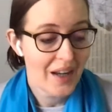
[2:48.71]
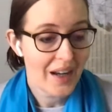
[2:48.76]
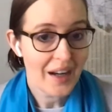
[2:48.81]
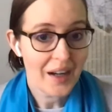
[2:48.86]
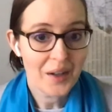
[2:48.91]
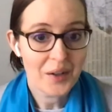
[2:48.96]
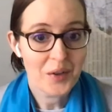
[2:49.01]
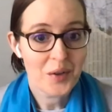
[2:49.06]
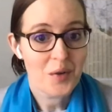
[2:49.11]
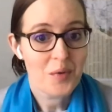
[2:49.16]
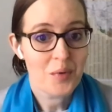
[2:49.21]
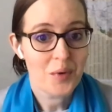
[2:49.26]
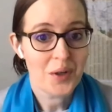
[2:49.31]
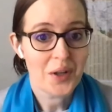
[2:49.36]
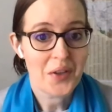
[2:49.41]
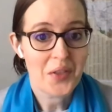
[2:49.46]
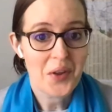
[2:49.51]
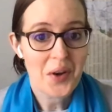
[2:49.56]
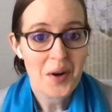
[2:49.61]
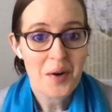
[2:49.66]
I don't know if we'll
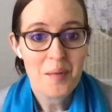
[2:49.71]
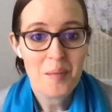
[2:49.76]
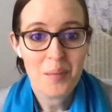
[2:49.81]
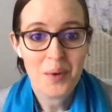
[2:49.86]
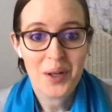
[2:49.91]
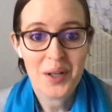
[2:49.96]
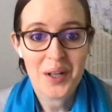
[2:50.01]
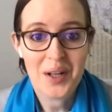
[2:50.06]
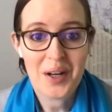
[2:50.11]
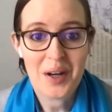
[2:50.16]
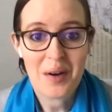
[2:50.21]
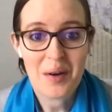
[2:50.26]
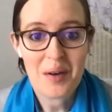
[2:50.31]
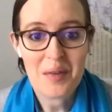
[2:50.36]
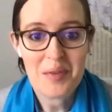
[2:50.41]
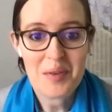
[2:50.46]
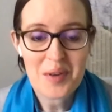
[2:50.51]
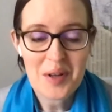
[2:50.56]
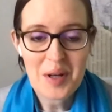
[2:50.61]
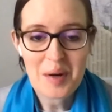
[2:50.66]
get there, but if
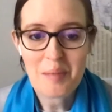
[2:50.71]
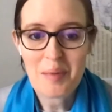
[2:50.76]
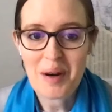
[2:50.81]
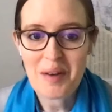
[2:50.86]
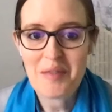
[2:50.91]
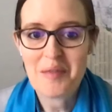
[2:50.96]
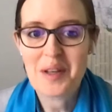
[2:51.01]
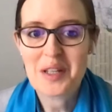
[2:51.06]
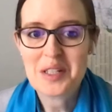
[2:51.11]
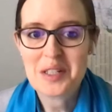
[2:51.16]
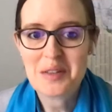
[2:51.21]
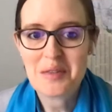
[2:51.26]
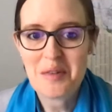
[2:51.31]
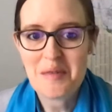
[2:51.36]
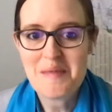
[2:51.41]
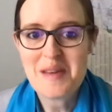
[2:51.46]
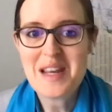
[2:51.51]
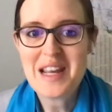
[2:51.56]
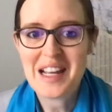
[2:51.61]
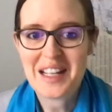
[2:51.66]
you get a private message from
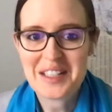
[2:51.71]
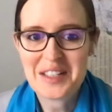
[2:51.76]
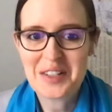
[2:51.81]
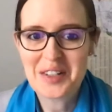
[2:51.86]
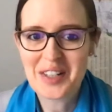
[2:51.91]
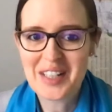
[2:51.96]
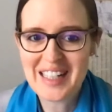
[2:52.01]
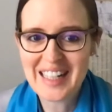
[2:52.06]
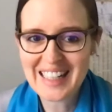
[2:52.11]
me asking you to